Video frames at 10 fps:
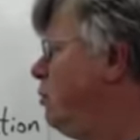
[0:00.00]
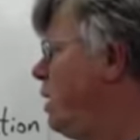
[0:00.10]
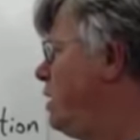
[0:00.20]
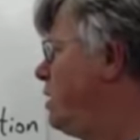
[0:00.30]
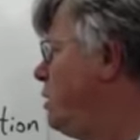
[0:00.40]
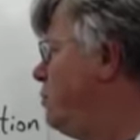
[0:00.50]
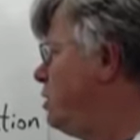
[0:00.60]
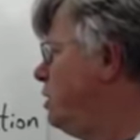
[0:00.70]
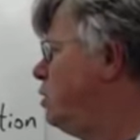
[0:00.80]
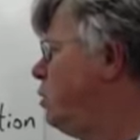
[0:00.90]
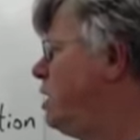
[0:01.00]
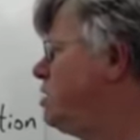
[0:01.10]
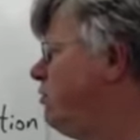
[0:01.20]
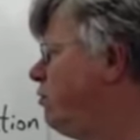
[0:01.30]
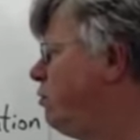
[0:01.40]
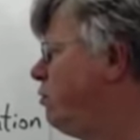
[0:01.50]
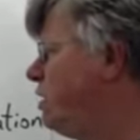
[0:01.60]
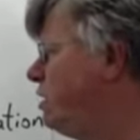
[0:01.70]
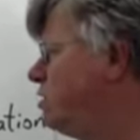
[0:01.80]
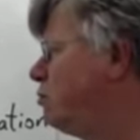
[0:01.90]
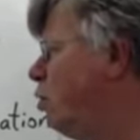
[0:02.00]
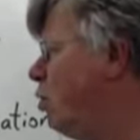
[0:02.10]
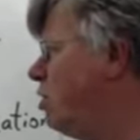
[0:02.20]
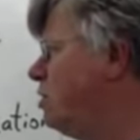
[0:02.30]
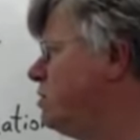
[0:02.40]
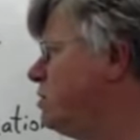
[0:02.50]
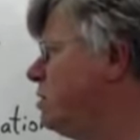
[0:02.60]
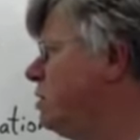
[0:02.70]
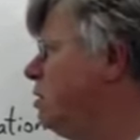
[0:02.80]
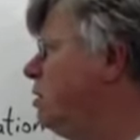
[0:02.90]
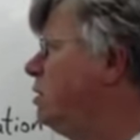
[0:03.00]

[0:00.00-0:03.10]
Write out a chemical equation for making s'mores.